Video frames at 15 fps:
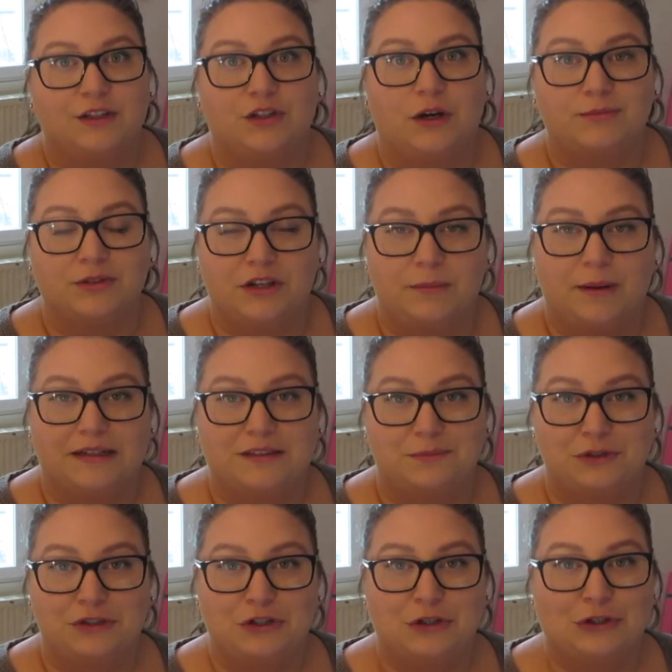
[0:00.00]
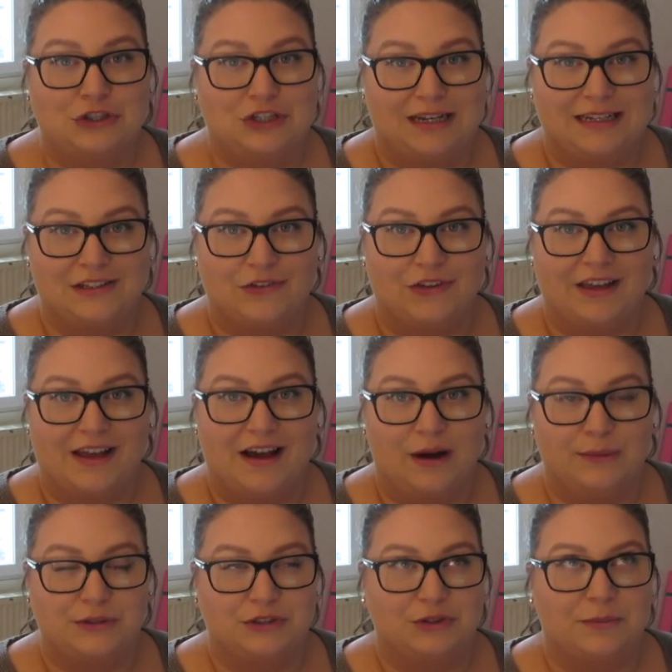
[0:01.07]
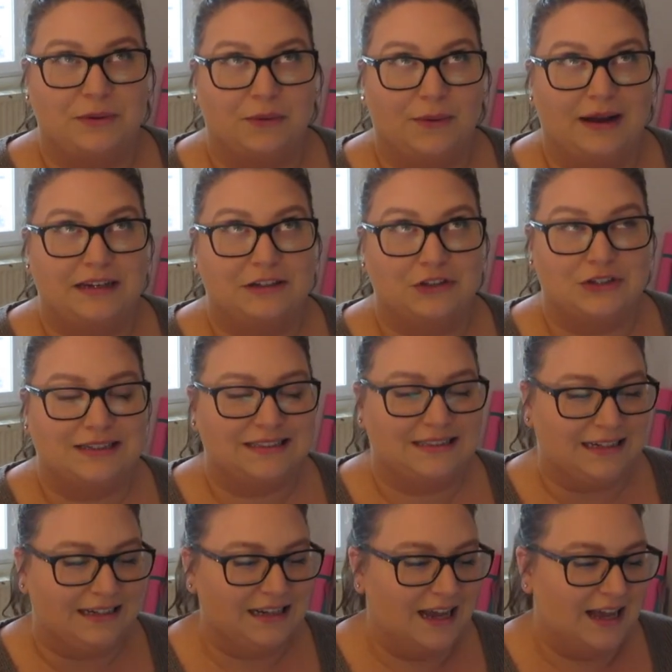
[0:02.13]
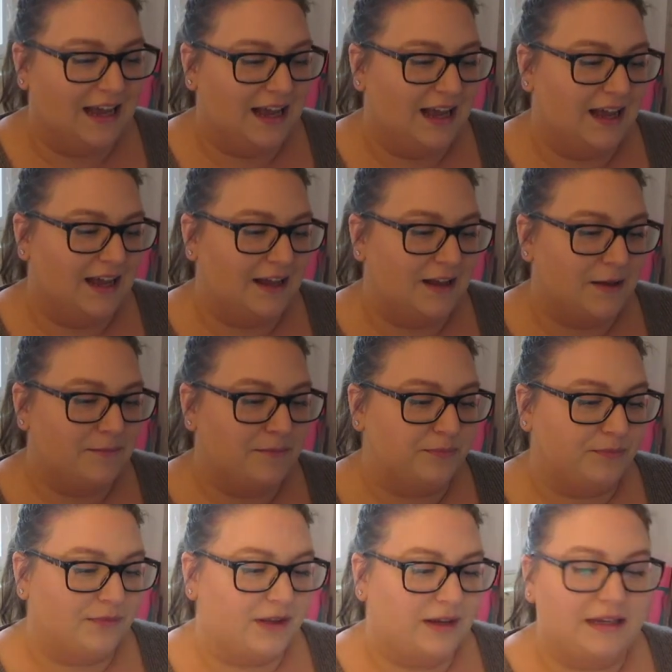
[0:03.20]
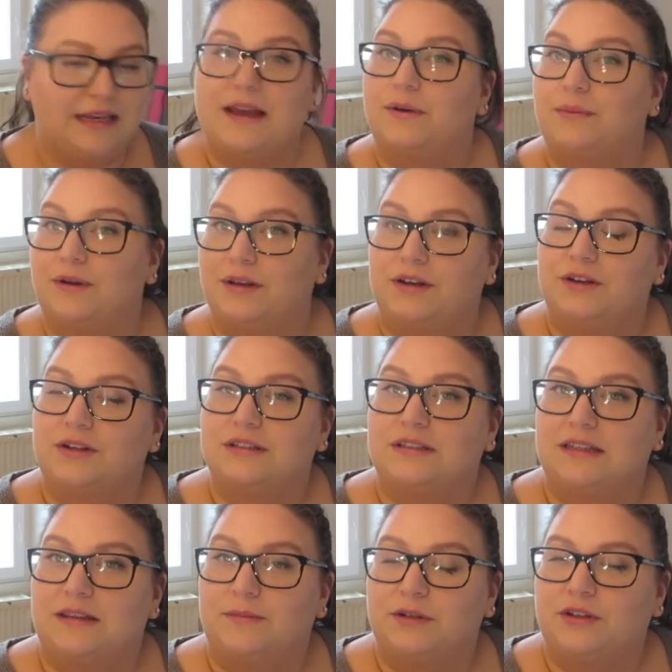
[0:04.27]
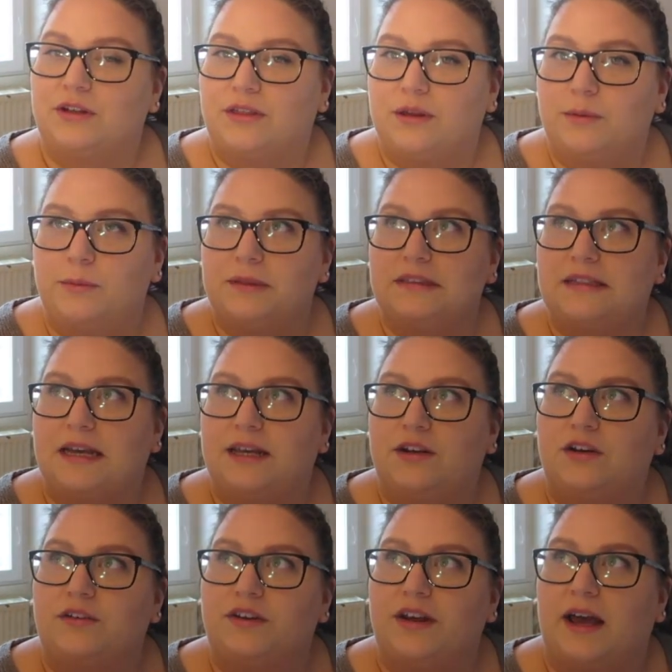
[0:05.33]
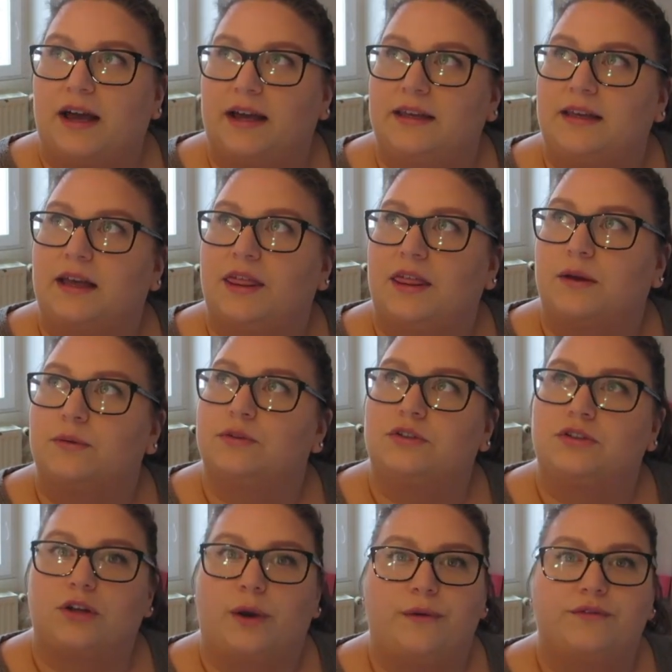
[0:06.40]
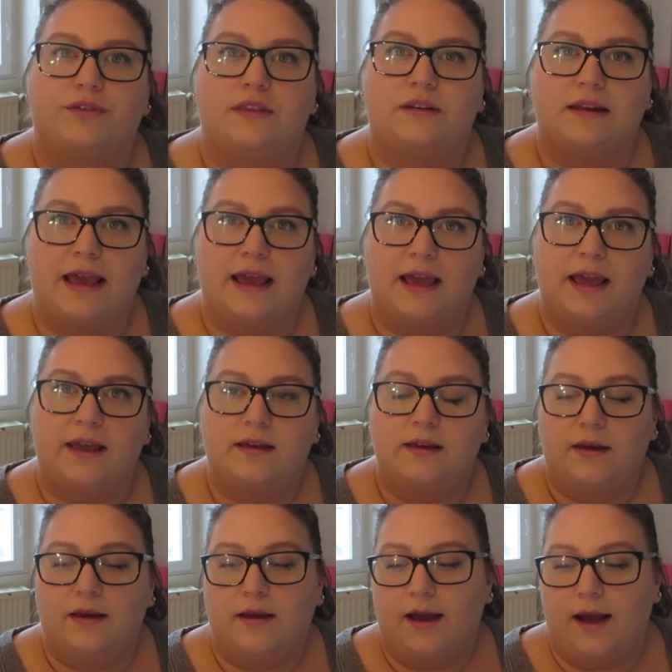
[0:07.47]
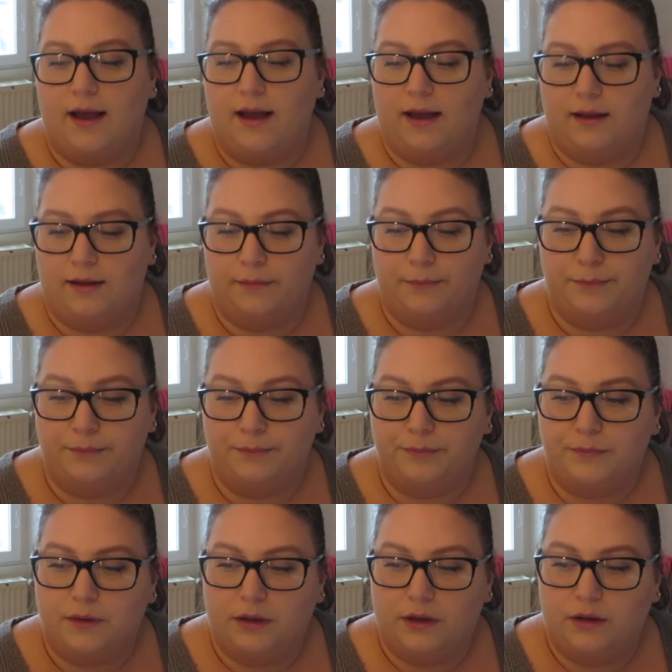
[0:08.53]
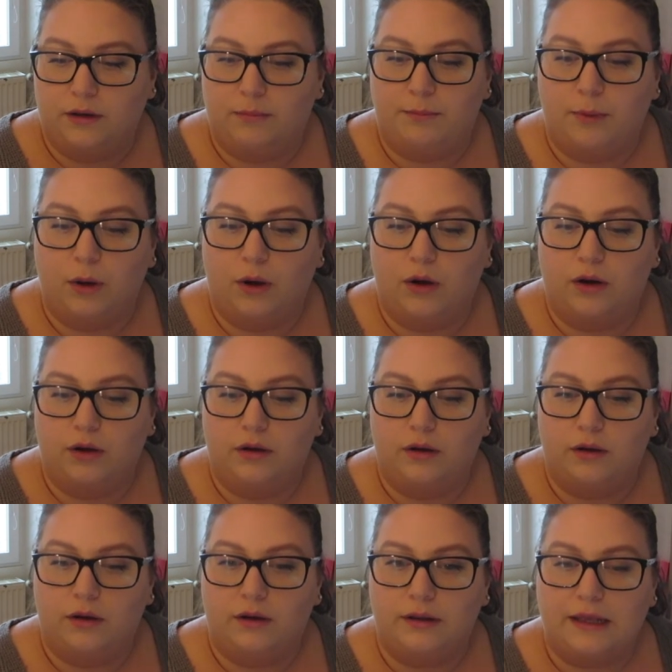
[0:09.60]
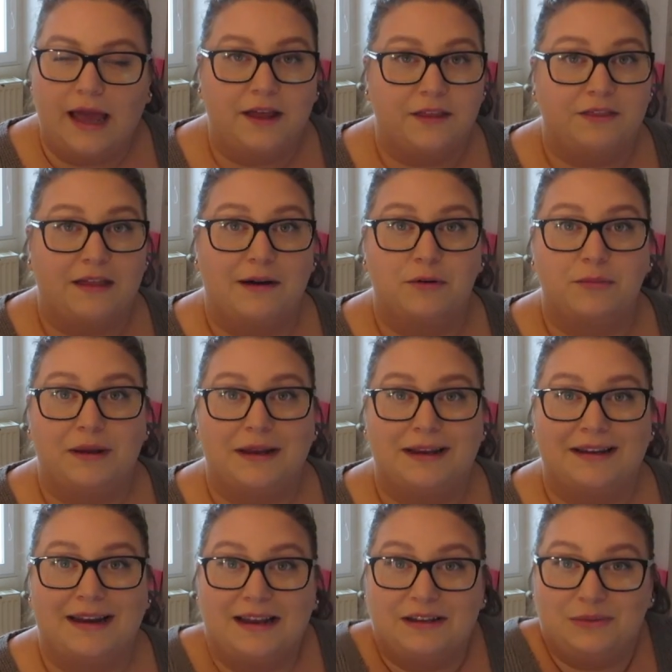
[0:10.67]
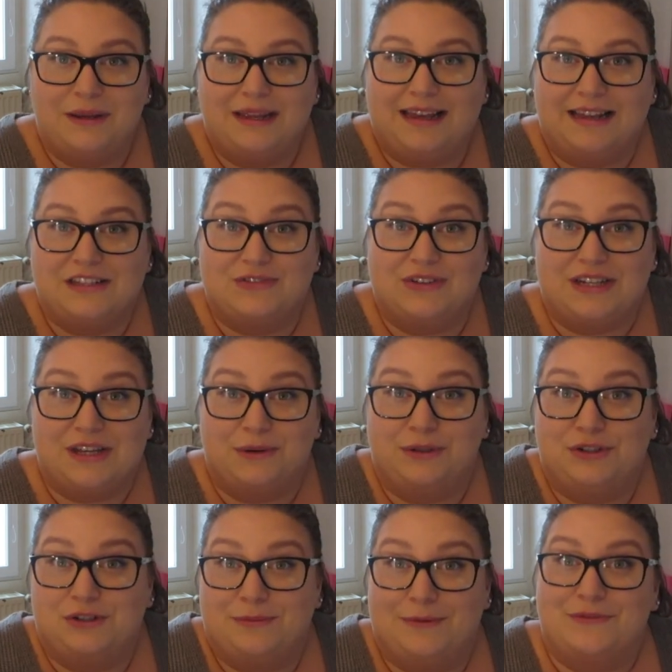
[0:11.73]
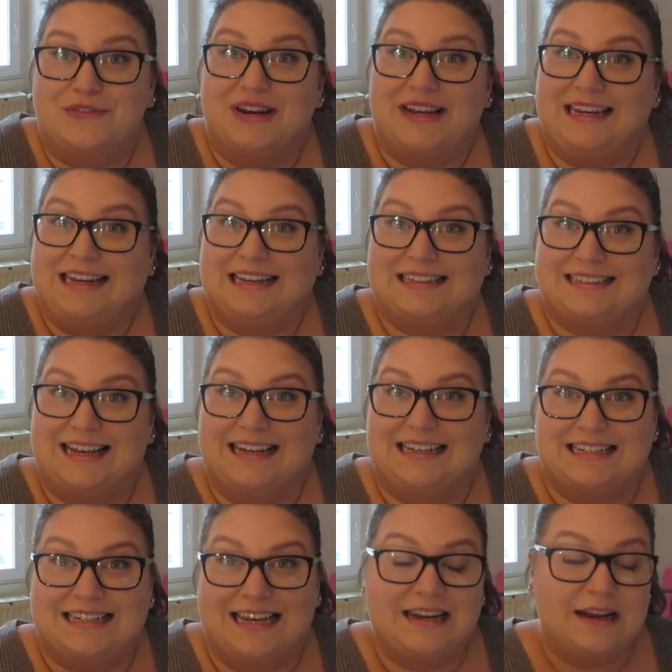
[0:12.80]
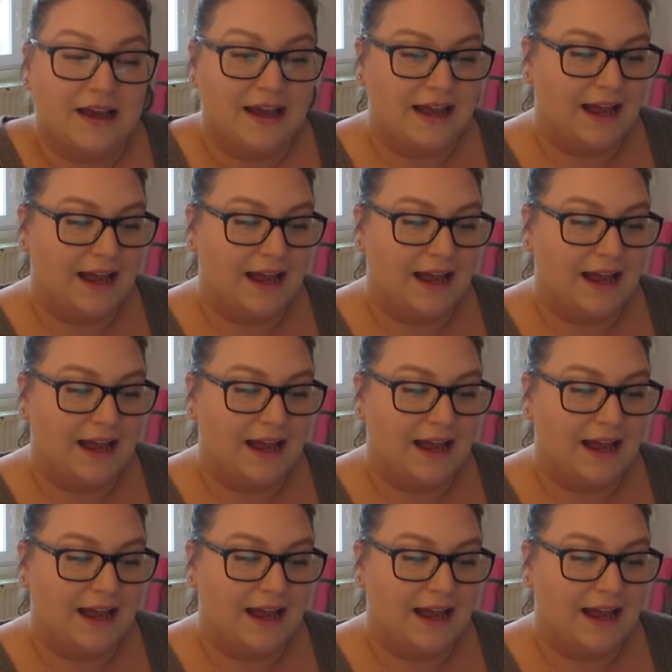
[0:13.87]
Tom's going to buy some snow chains for the car, which could be quite interesting. And yeah, we're going to go and see them. I don't think we'll be staying overnight. I think we're just going for the day. But yeah, that will be next weekend's video, which should be really exciting.